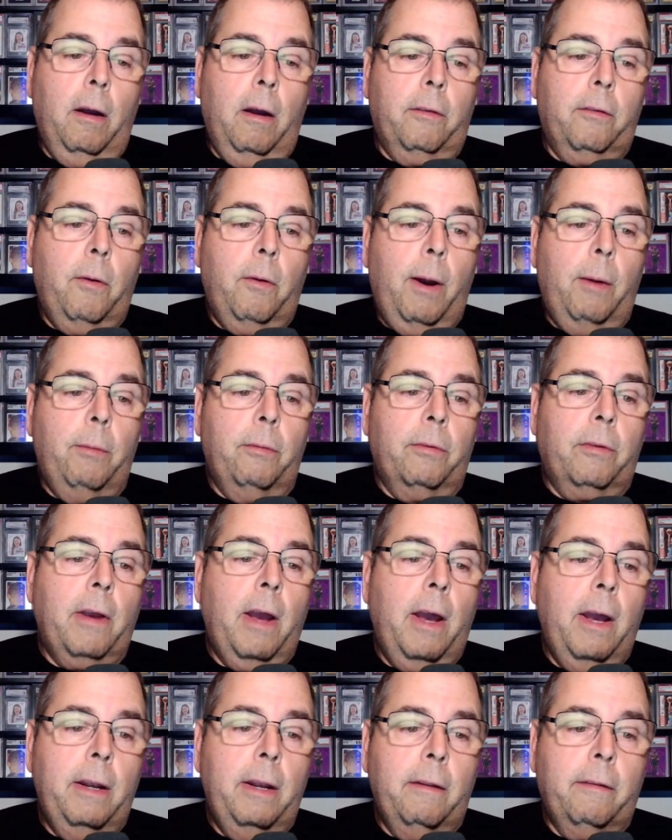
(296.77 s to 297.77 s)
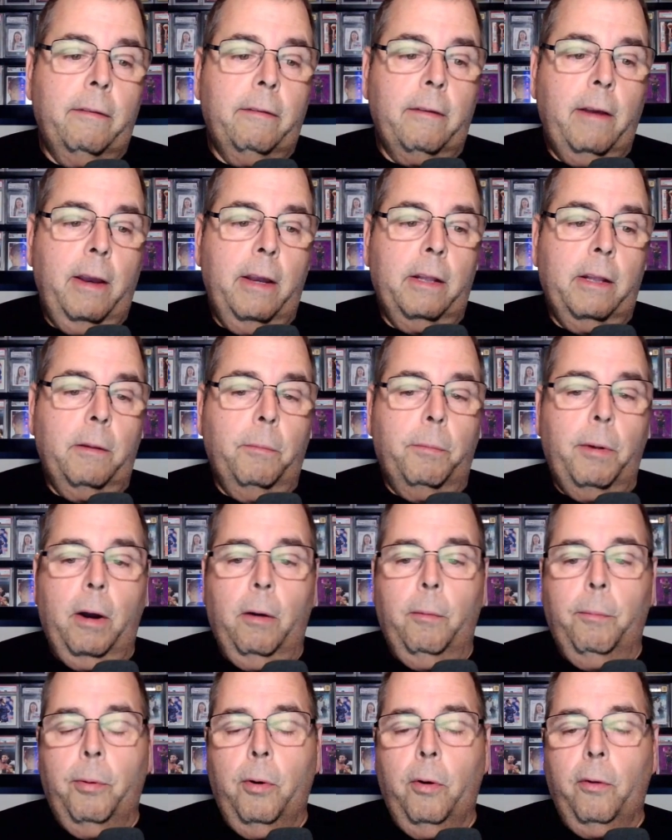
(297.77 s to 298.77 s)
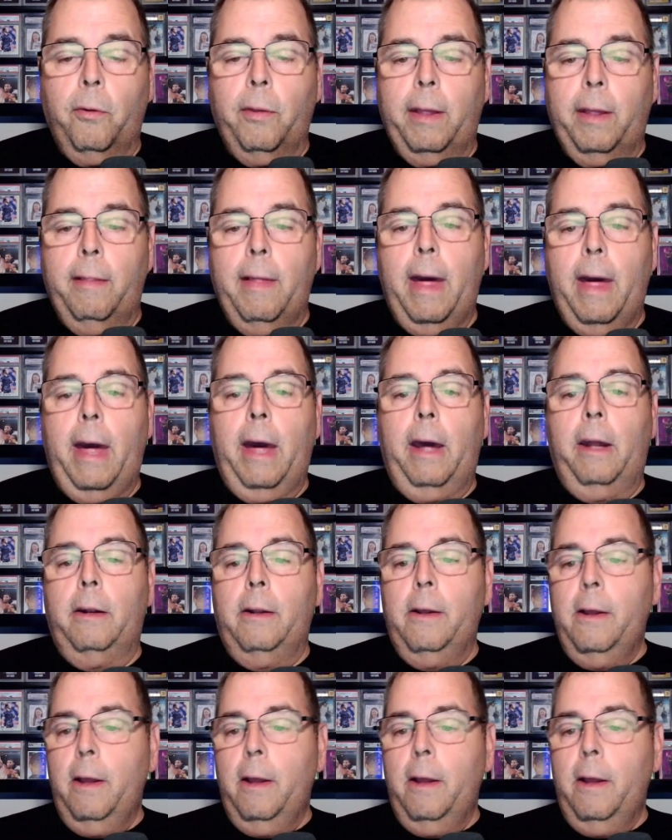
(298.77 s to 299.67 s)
So I was kind of psyched about pulling that.